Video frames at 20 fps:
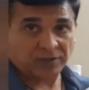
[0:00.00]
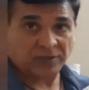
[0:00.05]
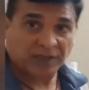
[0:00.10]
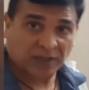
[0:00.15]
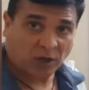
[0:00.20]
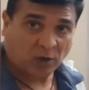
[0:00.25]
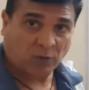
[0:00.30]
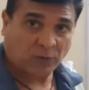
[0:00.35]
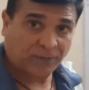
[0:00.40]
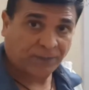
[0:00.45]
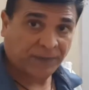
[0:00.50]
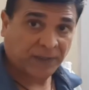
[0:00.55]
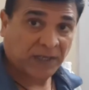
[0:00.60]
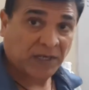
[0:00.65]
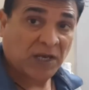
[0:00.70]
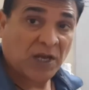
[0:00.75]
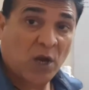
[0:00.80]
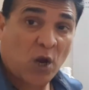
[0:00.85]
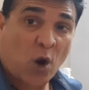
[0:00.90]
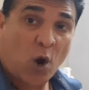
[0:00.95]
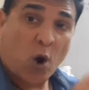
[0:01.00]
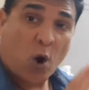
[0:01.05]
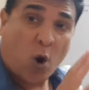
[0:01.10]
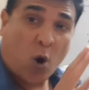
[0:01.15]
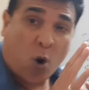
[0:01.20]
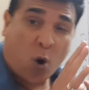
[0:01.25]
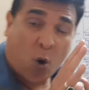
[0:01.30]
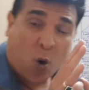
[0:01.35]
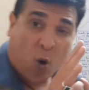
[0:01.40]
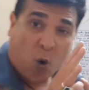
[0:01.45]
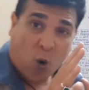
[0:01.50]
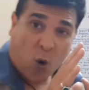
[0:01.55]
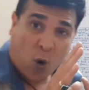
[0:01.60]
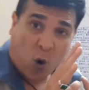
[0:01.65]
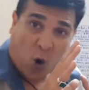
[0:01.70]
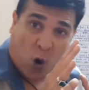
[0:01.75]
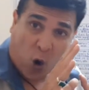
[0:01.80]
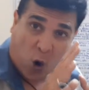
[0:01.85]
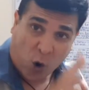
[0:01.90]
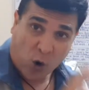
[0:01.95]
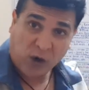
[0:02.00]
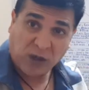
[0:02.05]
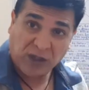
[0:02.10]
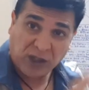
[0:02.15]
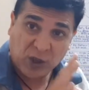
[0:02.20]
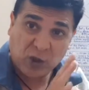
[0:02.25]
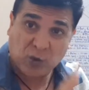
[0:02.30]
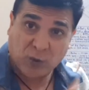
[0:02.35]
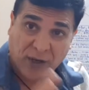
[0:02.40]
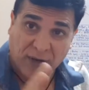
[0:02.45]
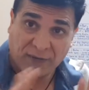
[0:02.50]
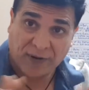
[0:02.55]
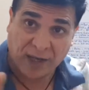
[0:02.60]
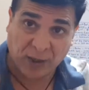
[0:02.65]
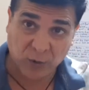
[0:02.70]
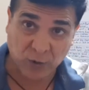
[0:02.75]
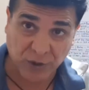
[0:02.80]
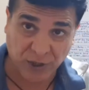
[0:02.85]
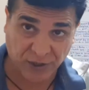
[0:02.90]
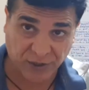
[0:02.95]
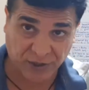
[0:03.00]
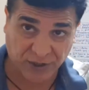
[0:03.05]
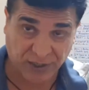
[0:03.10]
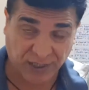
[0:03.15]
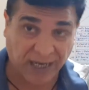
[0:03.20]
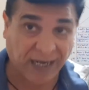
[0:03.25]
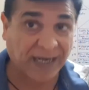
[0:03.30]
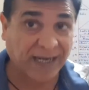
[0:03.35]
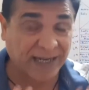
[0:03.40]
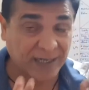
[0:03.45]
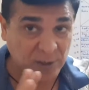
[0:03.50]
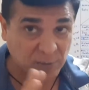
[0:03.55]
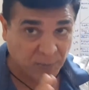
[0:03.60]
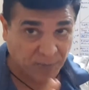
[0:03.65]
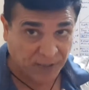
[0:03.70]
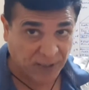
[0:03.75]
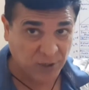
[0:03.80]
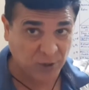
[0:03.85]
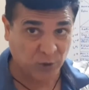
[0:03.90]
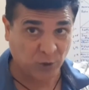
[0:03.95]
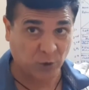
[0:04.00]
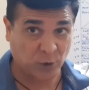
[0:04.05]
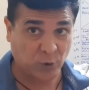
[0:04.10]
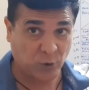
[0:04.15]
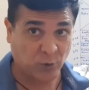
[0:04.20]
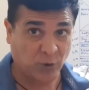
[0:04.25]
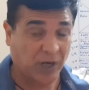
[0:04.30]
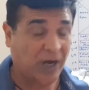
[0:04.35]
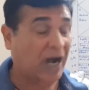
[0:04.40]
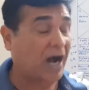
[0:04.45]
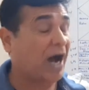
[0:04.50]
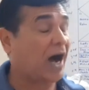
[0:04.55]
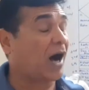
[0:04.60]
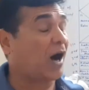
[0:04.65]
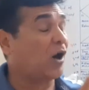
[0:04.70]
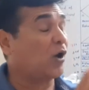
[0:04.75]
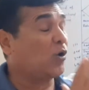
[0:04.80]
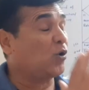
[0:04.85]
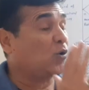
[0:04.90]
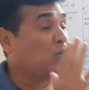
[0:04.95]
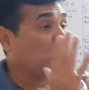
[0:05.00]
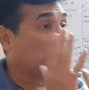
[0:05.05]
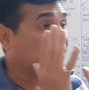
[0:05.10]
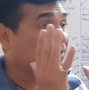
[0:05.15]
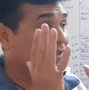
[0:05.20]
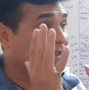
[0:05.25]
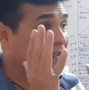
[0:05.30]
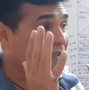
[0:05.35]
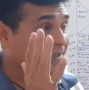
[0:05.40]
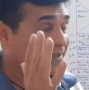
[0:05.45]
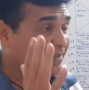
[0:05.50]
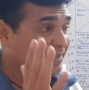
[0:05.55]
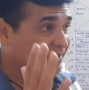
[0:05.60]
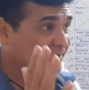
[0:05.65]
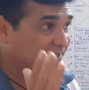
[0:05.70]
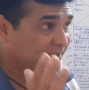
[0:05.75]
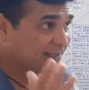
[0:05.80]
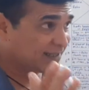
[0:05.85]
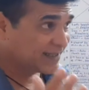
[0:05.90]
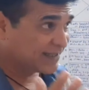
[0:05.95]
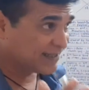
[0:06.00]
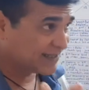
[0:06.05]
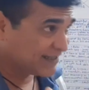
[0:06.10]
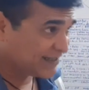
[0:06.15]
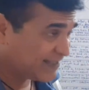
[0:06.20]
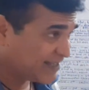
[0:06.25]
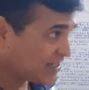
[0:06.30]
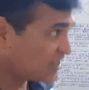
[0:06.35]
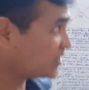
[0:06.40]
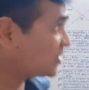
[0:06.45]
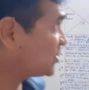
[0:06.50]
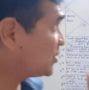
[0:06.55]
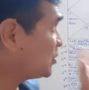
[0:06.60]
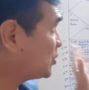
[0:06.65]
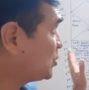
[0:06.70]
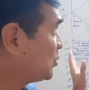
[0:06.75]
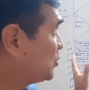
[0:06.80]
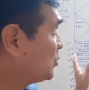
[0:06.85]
Now, all the 12 houses, I'll explain to you how this,